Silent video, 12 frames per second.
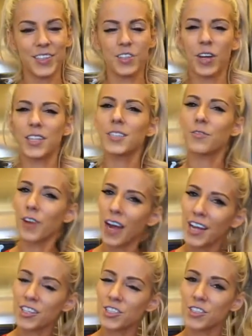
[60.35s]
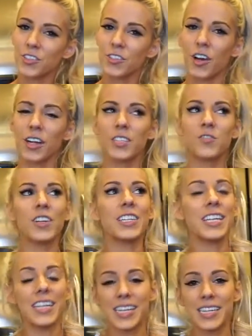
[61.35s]
They're not as fresh, they're not as fun
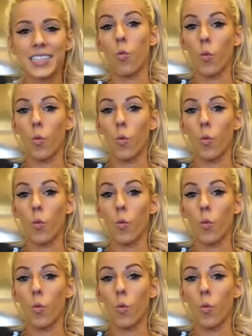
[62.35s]
to eat.